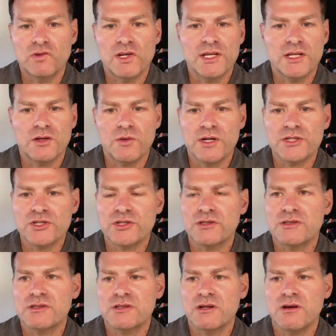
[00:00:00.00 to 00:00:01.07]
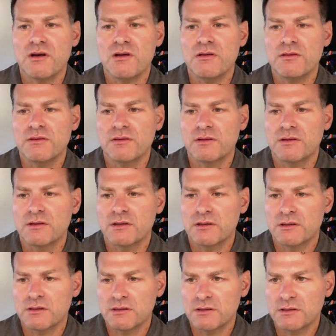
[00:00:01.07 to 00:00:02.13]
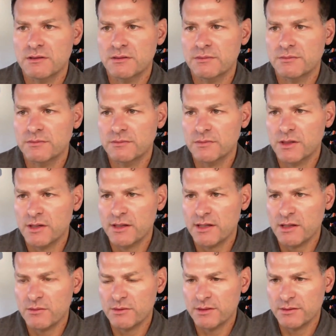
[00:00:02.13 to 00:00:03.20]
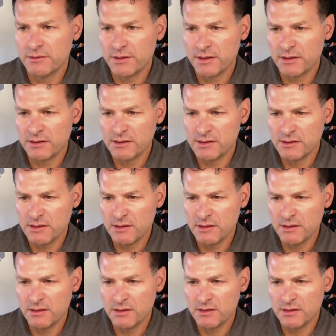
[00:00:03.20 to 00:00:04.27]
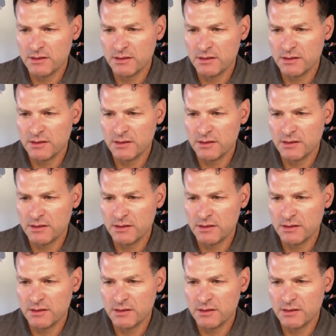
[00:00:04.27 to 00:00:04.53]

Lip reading: Any questions at all? Oh, I got one. Okay, let's see.